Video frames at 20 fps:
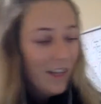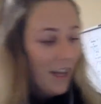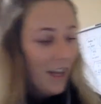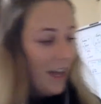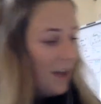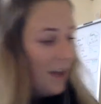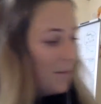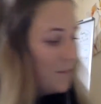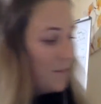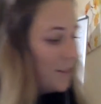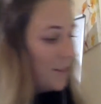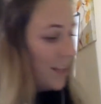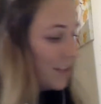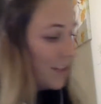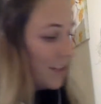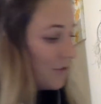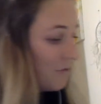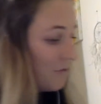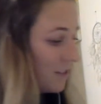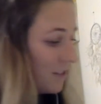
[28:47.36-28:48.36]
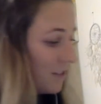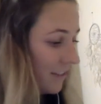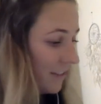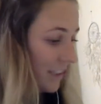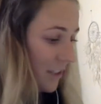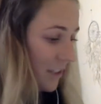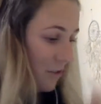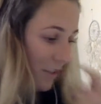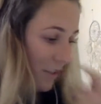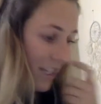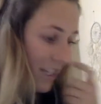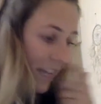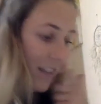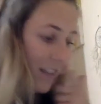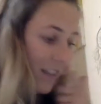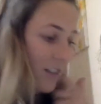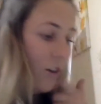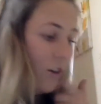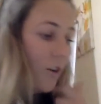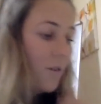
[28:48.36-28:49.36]
Um, so that's really really cool. And
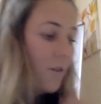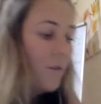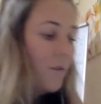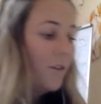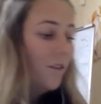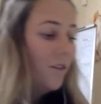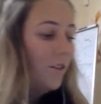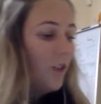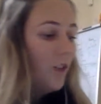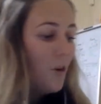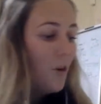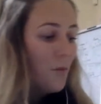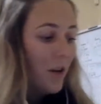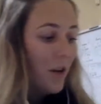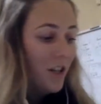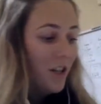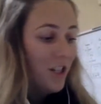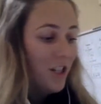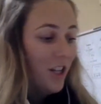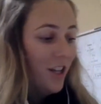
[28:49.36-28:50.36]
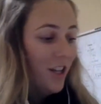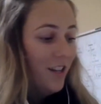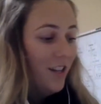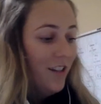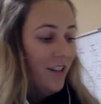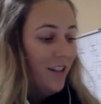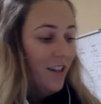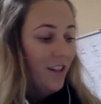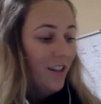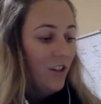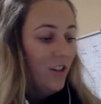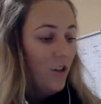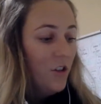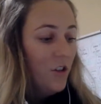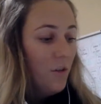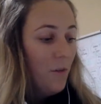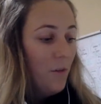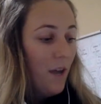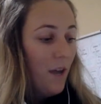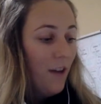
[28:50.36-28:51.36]
yeah, no no pressure, no
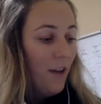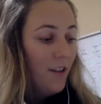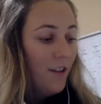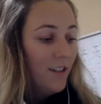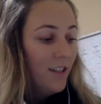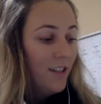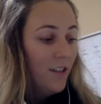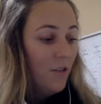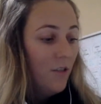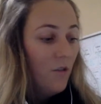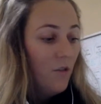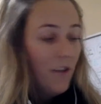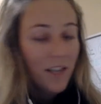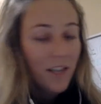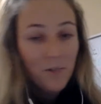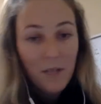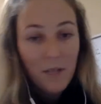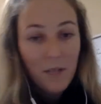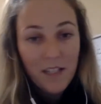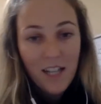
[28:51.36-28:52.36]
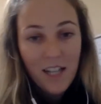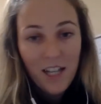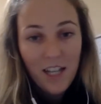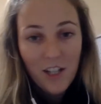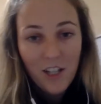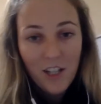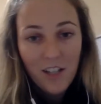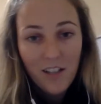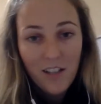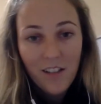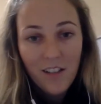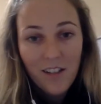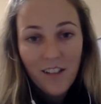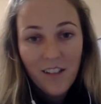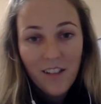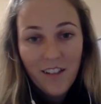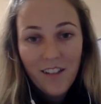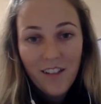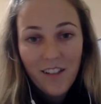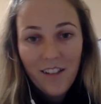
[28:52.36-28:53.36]
comparison or expectation.
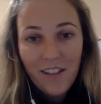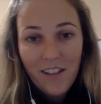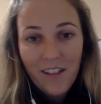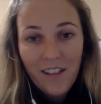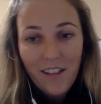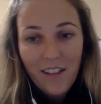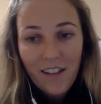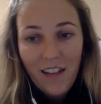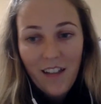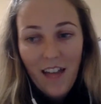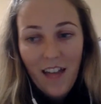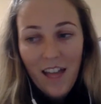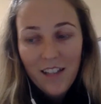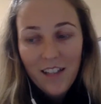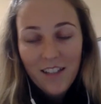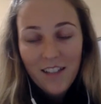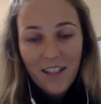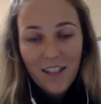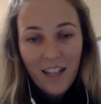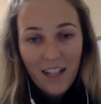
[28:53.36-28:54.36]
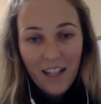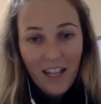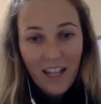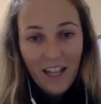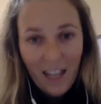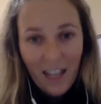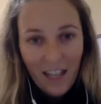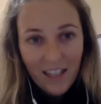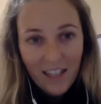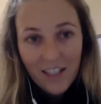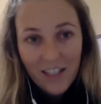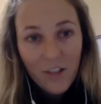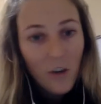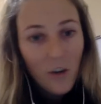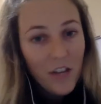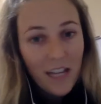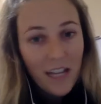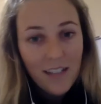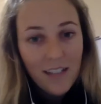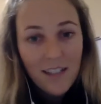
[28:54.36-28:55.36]
And it it's
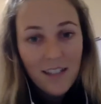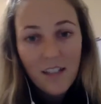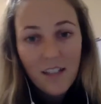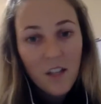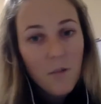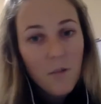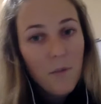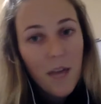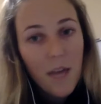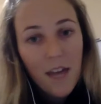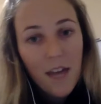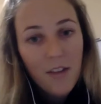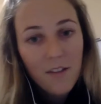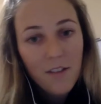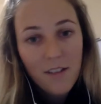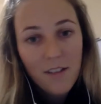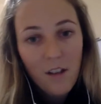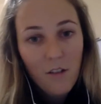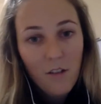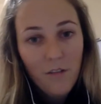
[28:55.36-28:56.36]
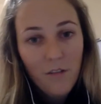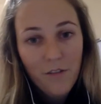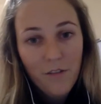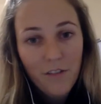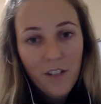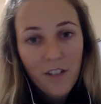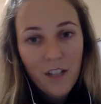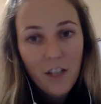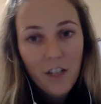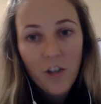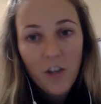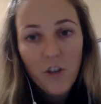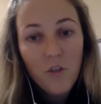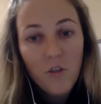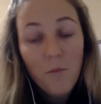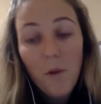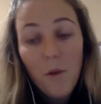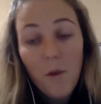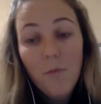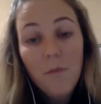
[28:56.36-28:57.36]
so easy to compare yourself. You know,
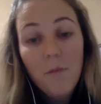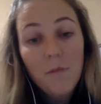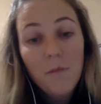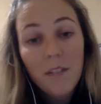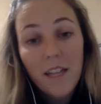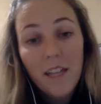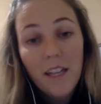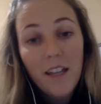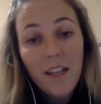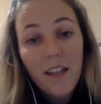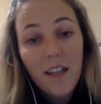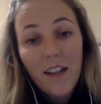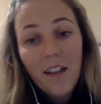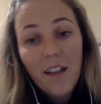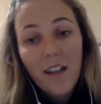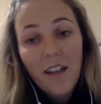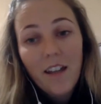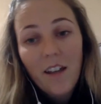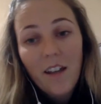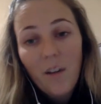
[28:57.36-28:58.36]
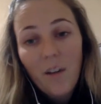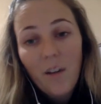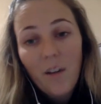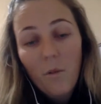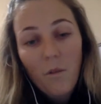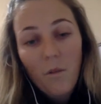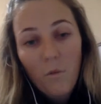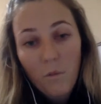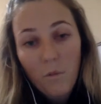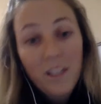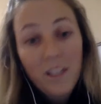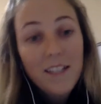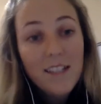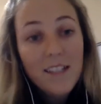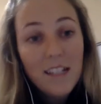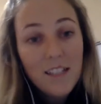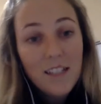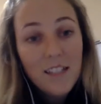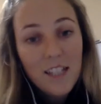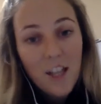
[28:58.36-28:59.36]
you're probably
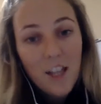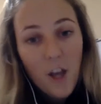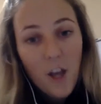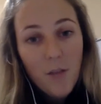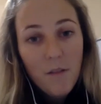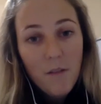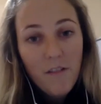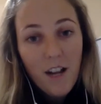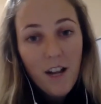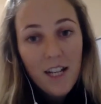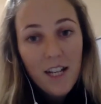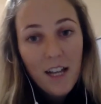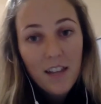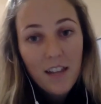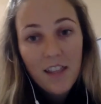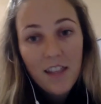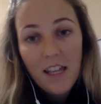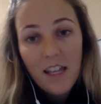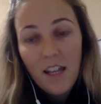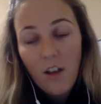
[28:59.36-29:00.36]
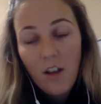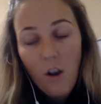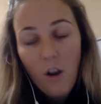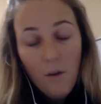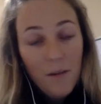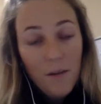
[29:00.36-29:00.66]
listening to Naomi right now thinking, oh my